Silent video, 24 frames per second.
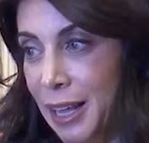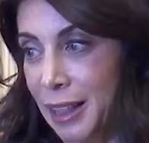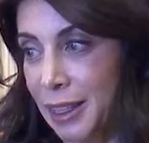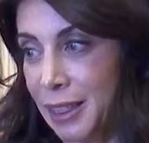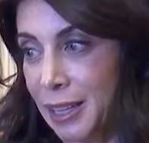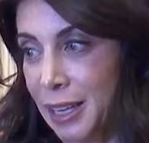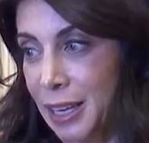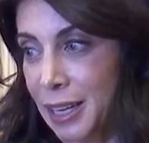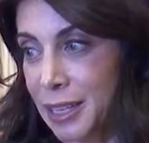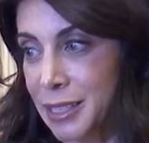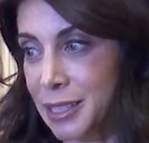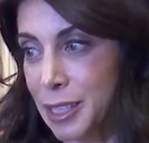
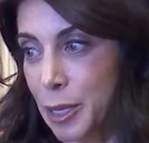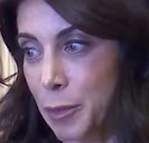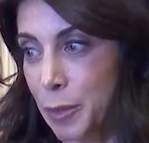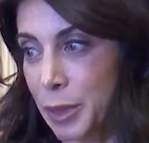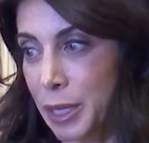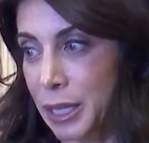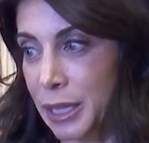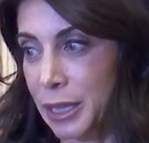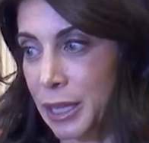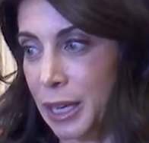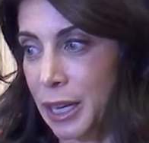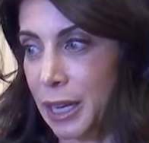think
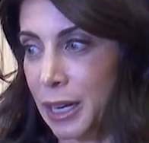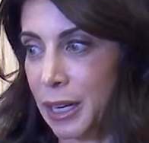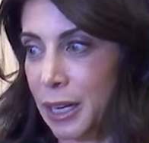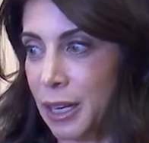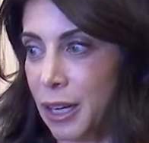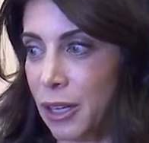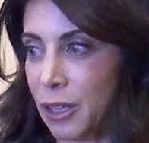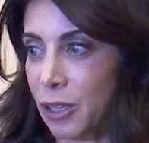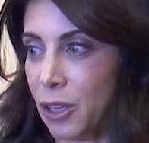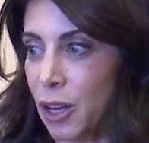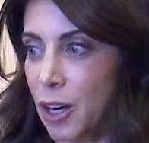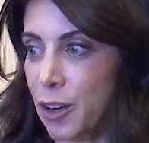something that
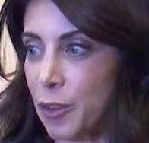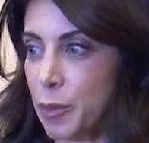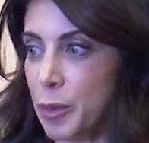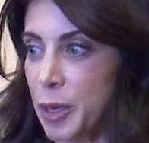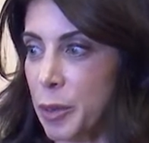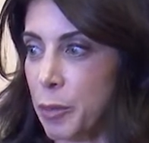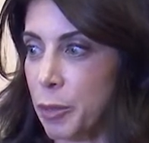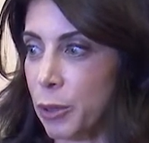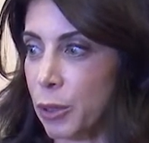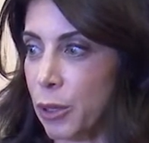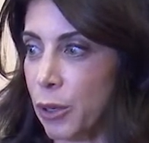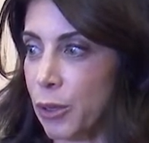a lot of
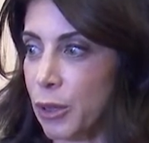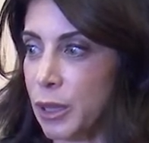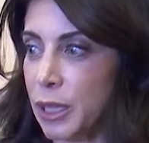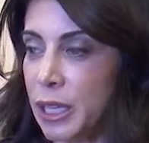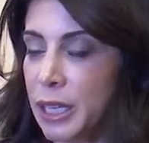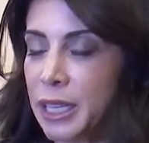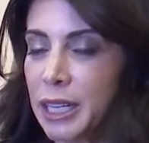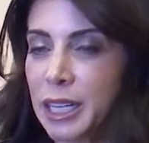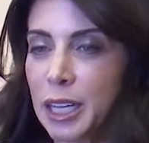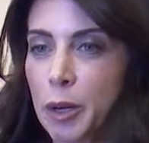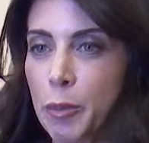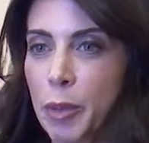people aren't
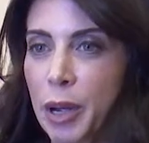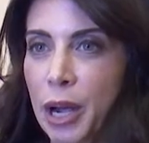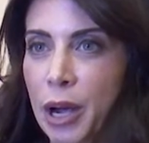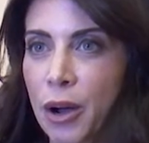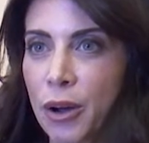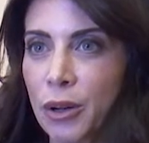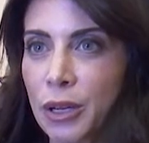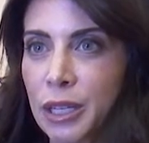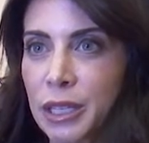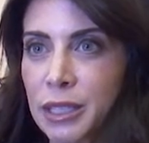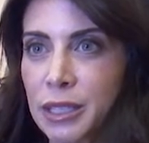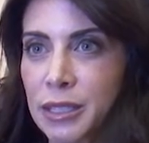thinking
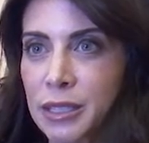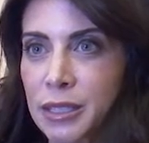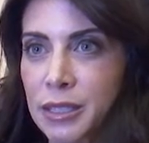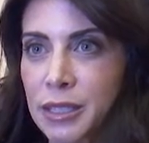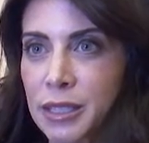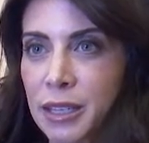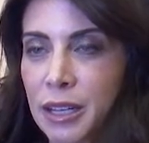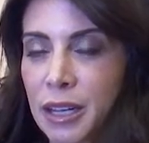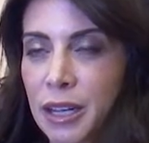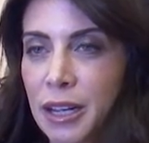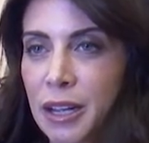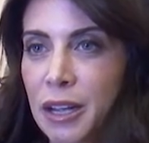about
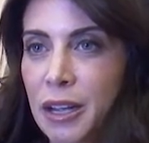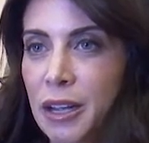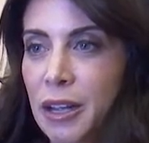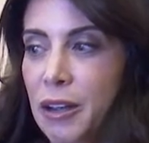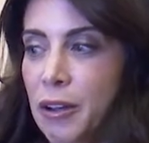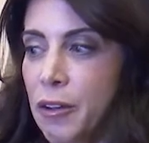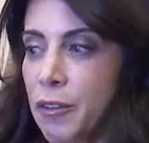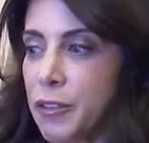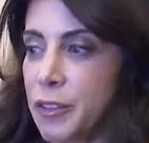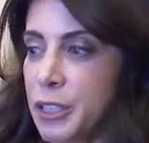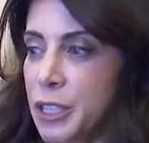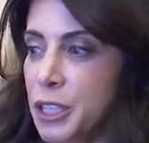is
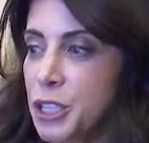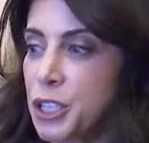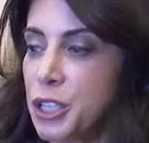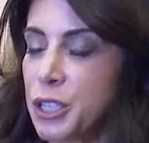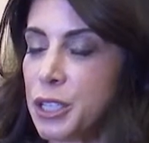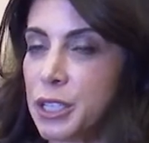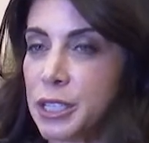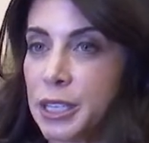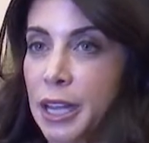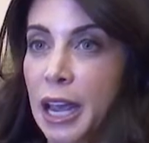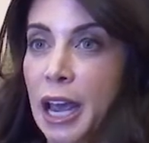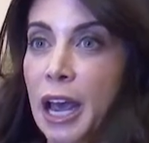
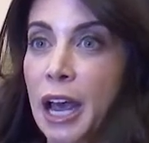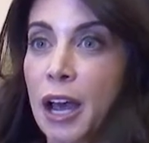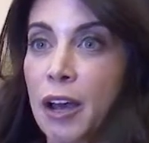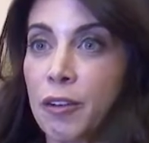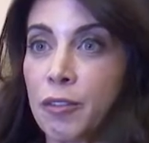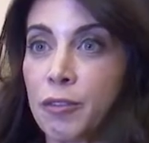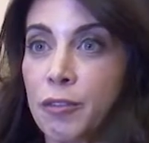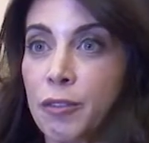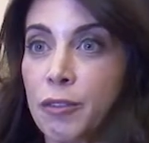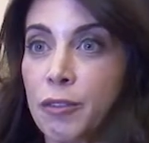physicians have